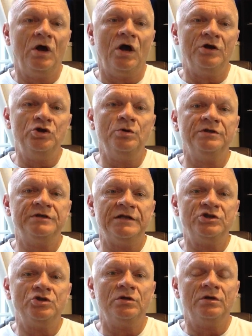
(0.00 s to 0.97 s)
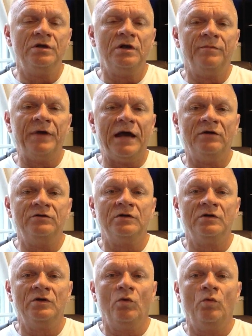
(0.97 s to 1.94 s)
Are you intentionally about
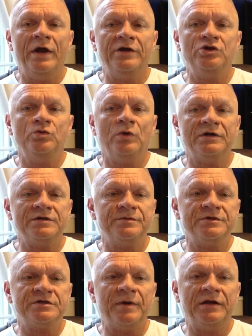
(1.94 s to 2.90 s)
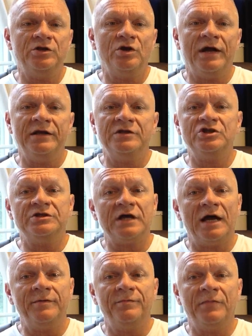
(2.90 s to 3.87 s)
where you want to be spending your energy,
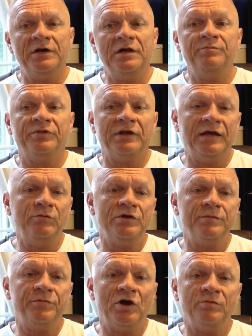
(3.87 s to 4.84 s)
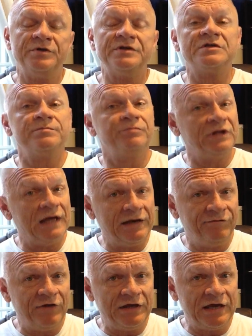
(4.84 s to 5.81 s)
time, and money? Plan with a purpose,
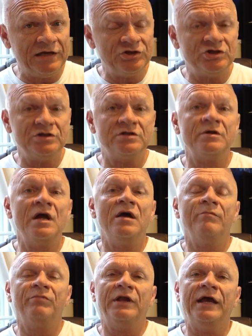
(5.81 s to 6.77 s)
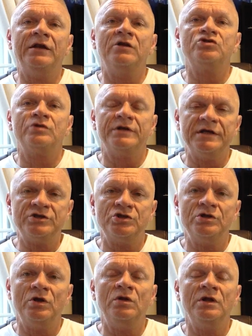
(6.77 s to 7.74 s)
plan vacations, plan on
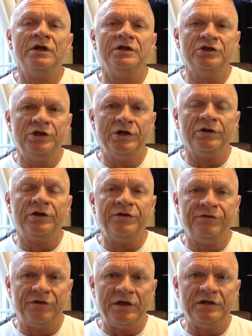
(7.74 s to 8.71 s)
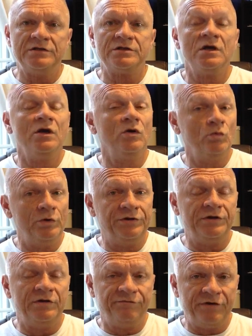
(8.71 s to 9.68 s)
traditional yearly things
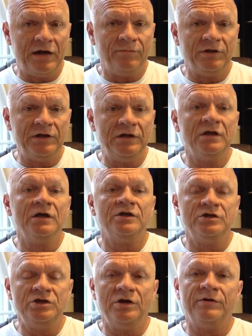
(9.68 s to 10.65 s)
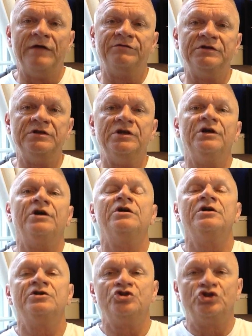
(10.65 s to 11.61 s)
with your family, year after year,
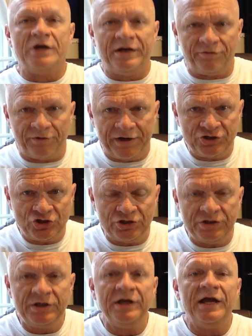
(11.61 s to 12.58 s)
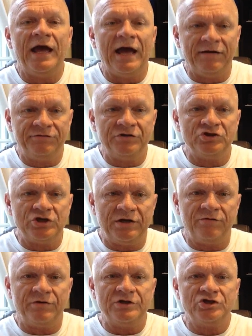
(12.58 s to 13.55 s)
generation after
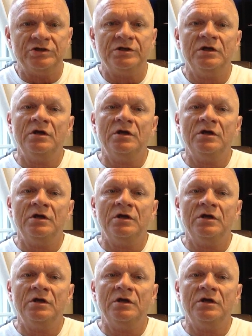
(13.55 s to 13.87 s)
generation.